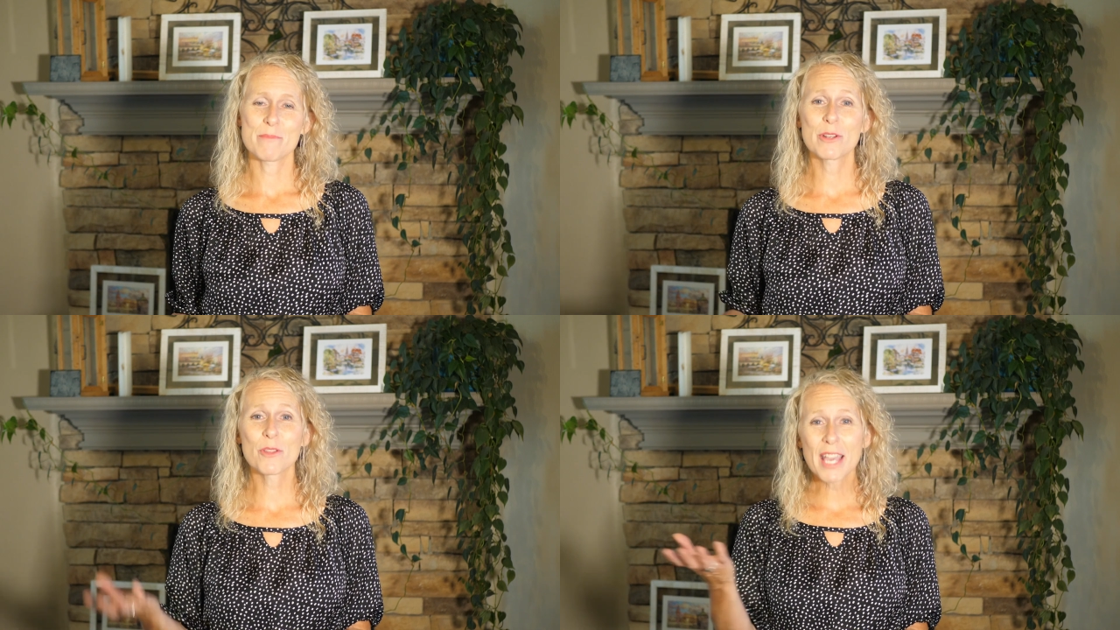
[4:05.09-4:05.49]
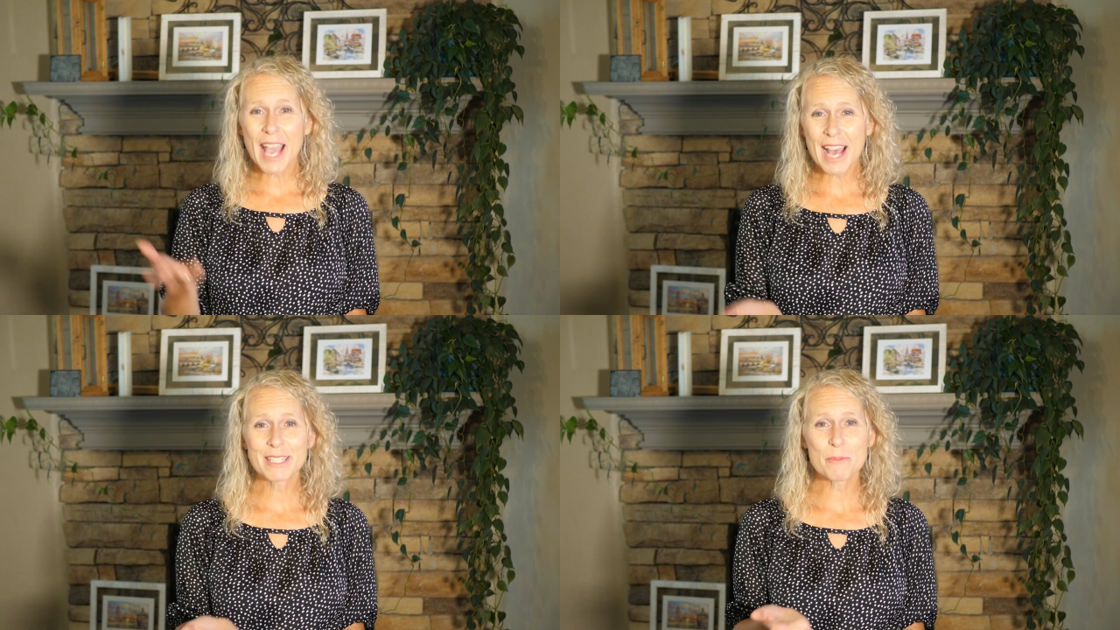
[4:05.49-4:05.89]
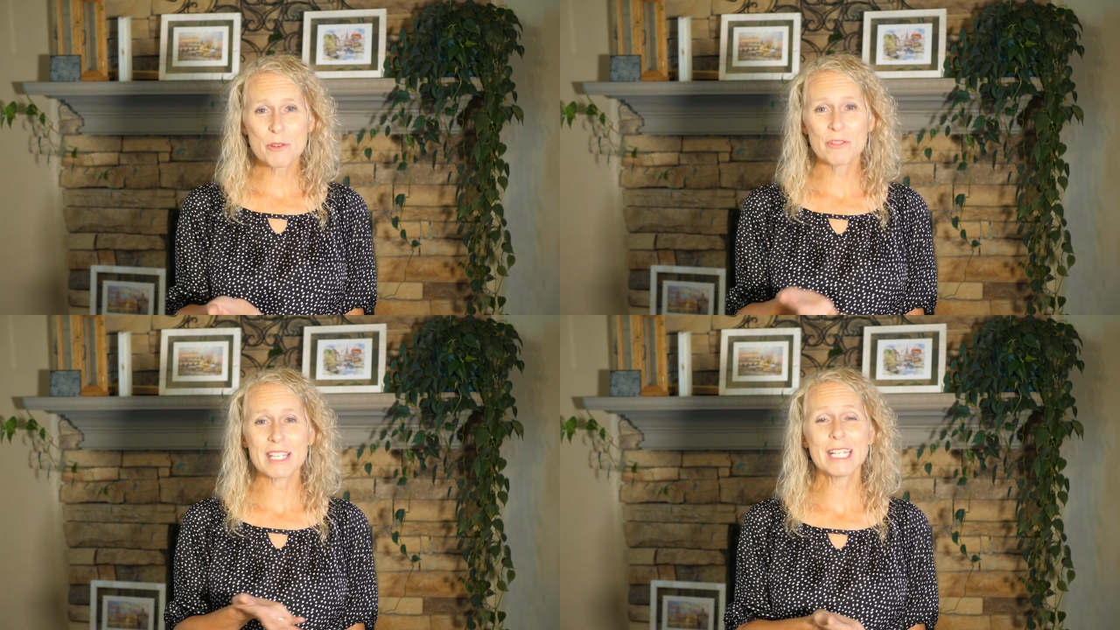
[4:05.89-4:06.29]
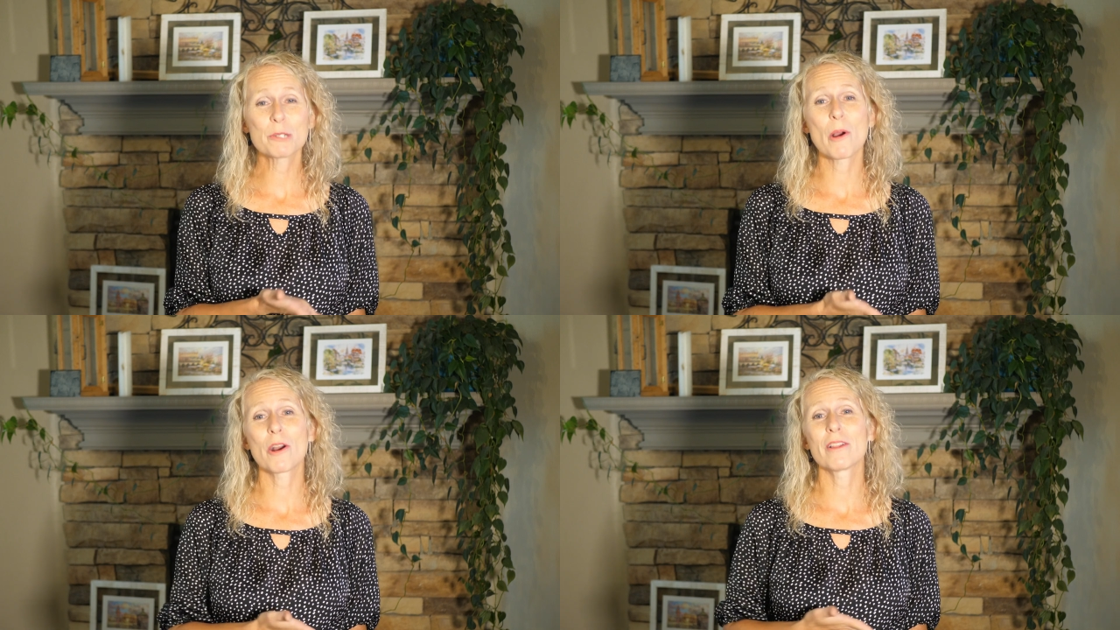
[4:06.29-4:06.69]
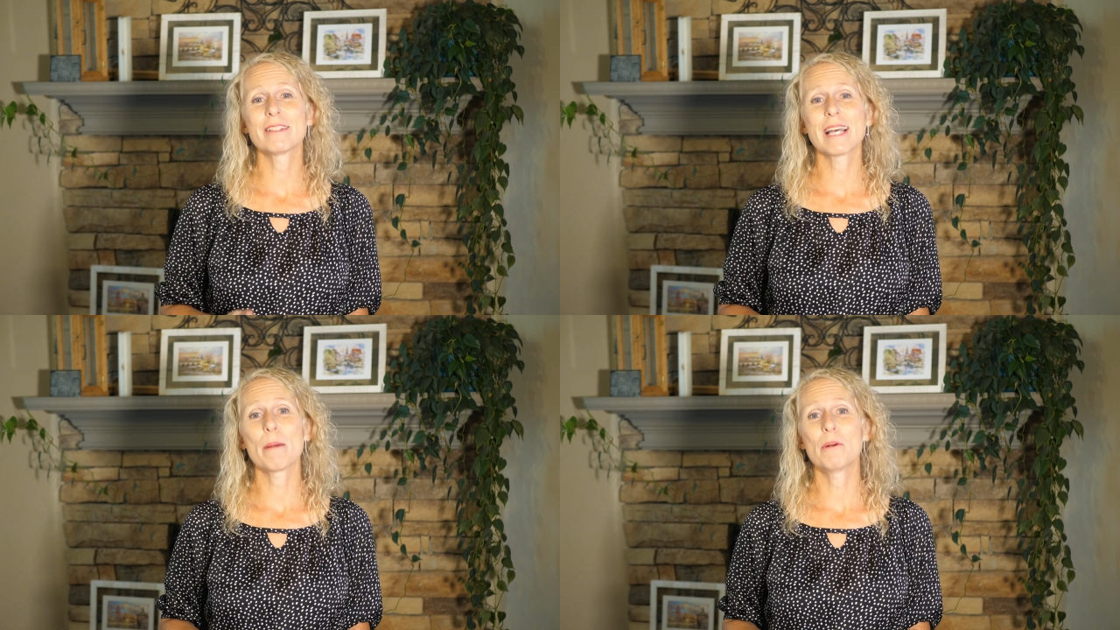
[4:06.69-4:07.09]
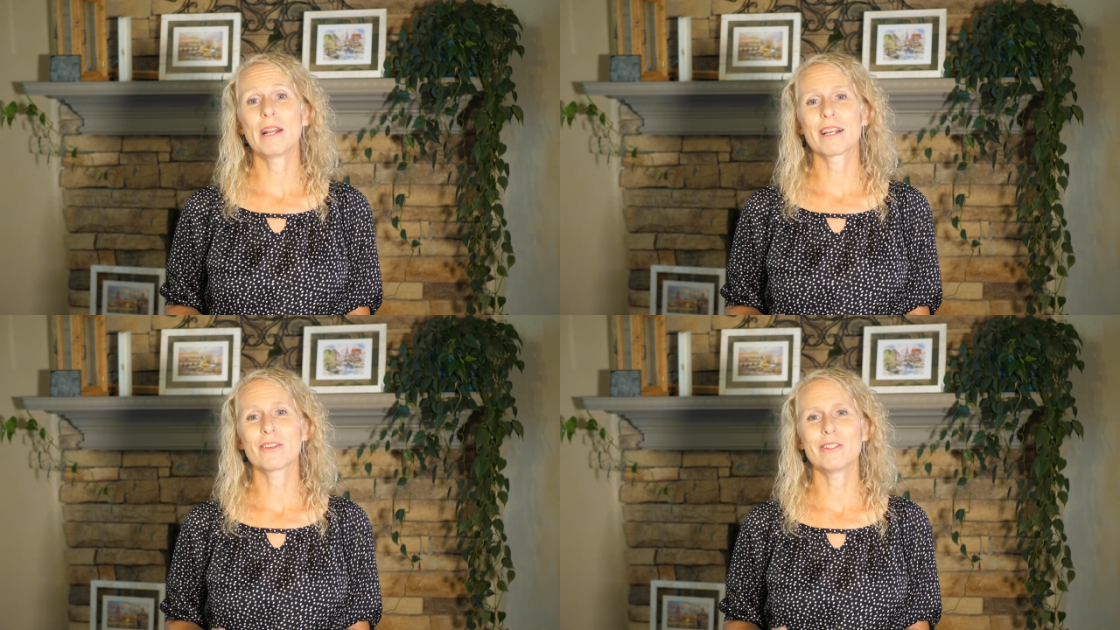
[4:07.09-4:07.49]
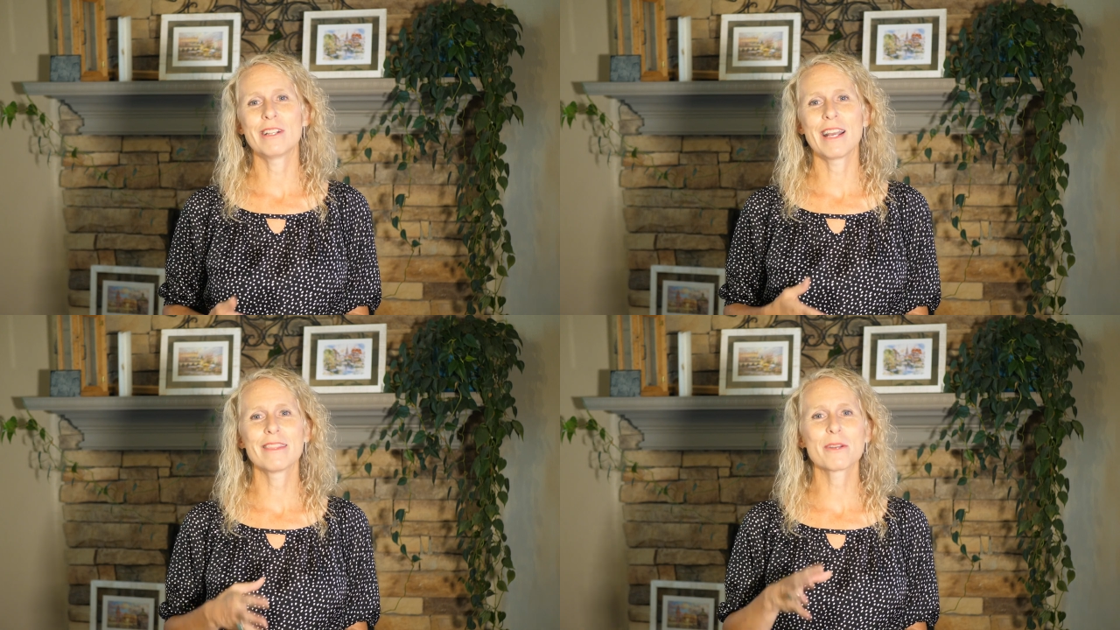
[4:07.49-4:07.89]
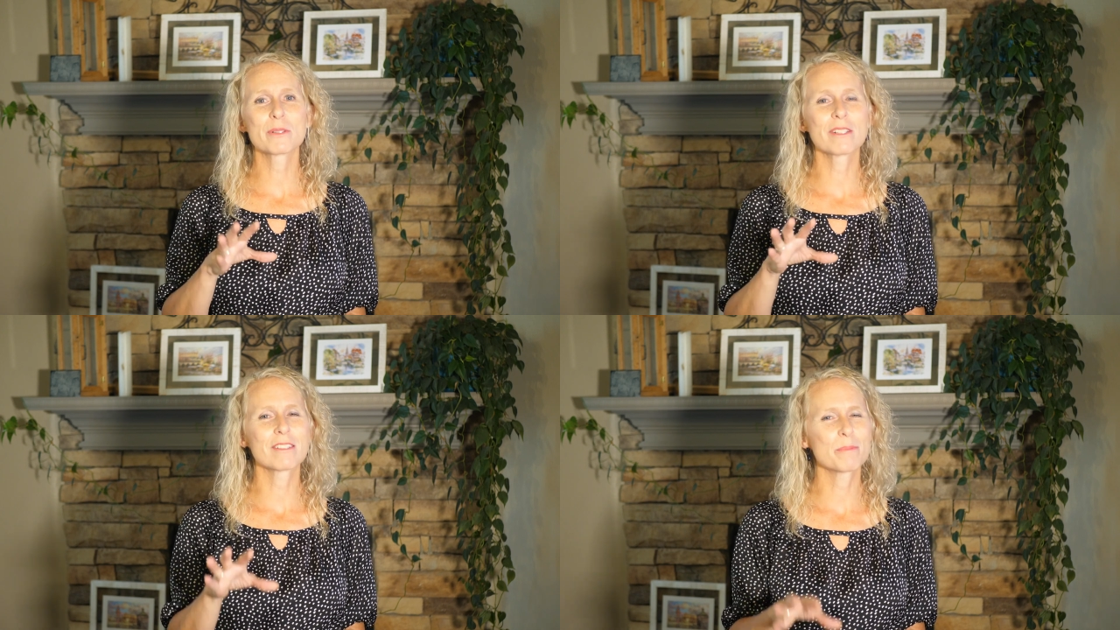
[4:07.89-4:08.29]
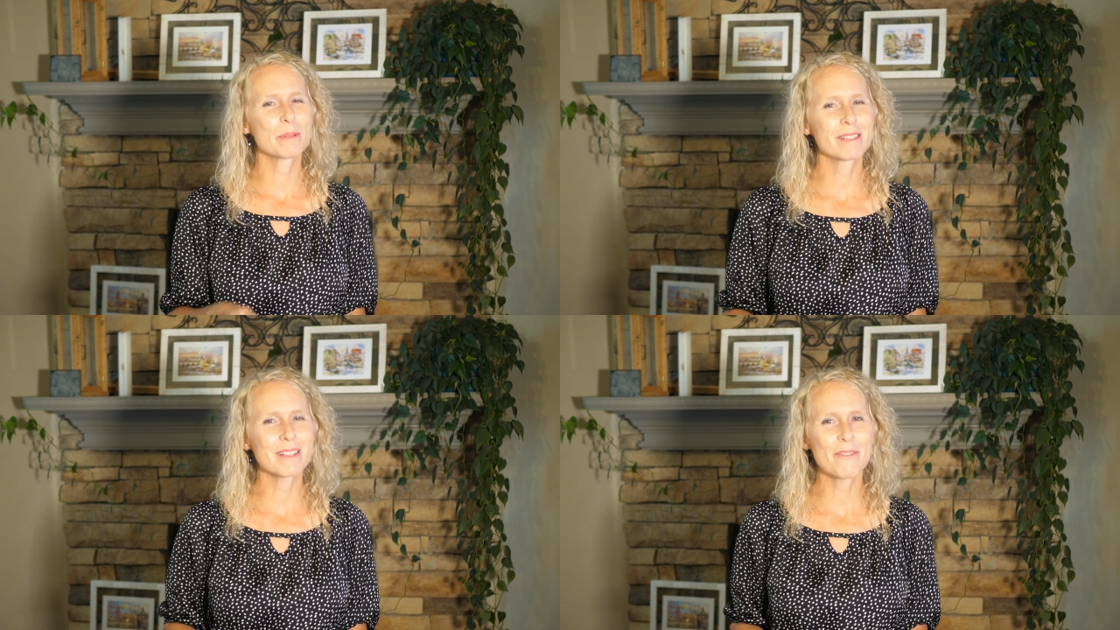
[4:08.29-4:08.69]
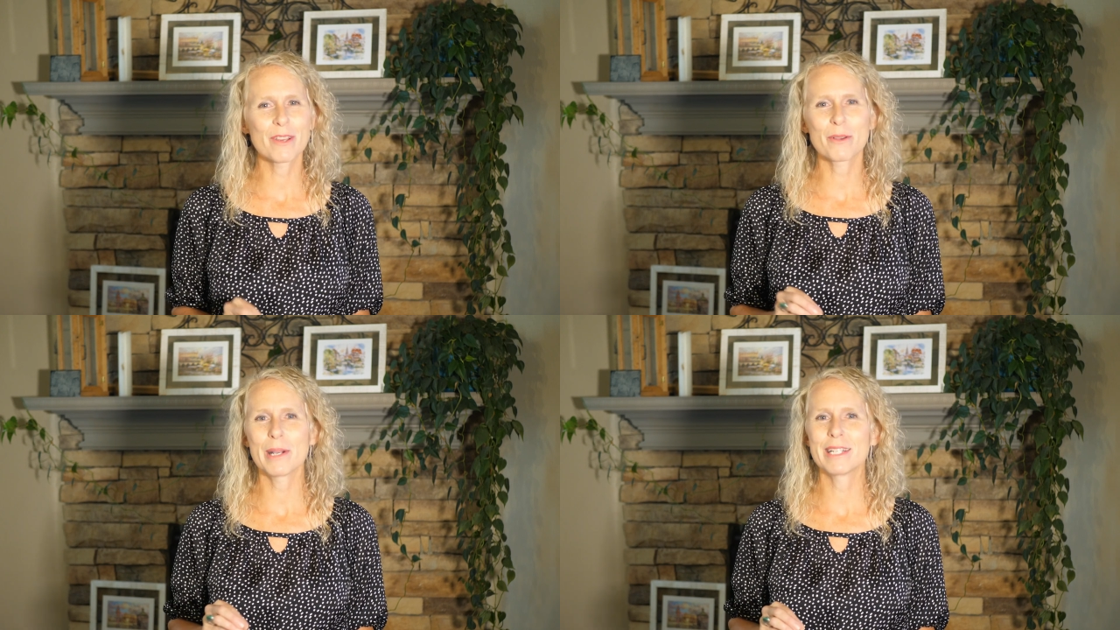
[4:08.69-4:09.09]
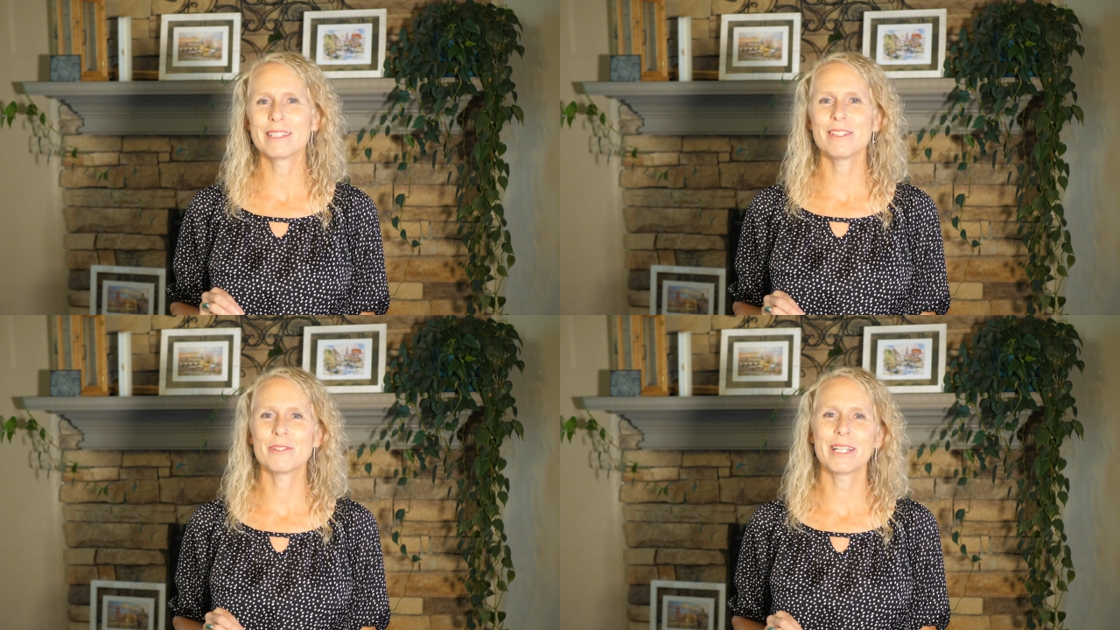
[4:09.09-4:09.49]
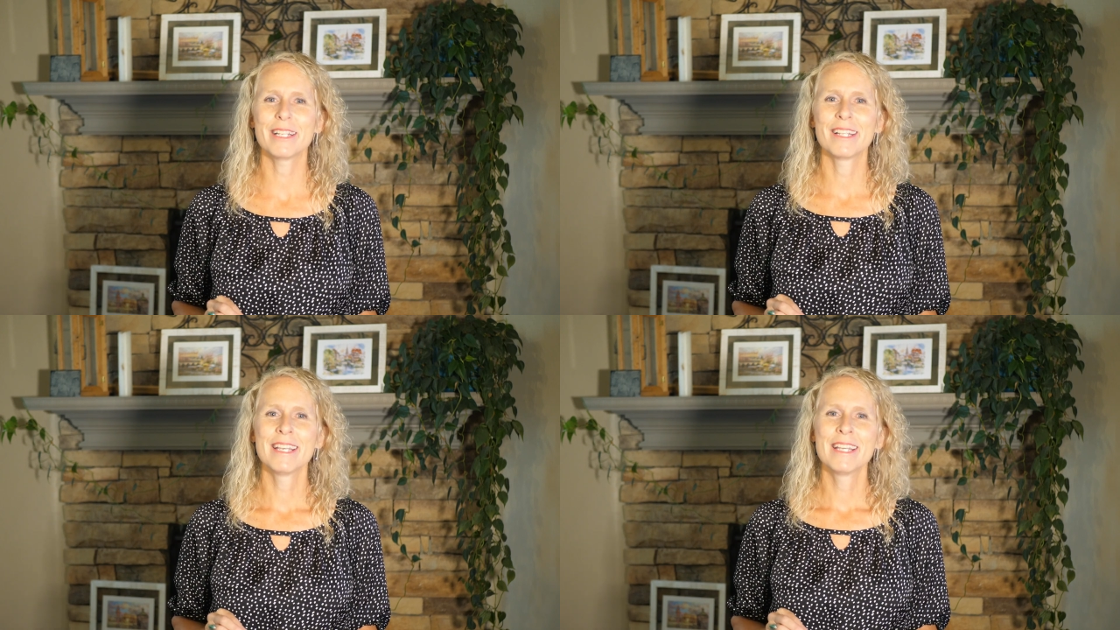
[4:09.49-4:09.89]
They had to move each part of the tabernacle, and there was a specific way to do it.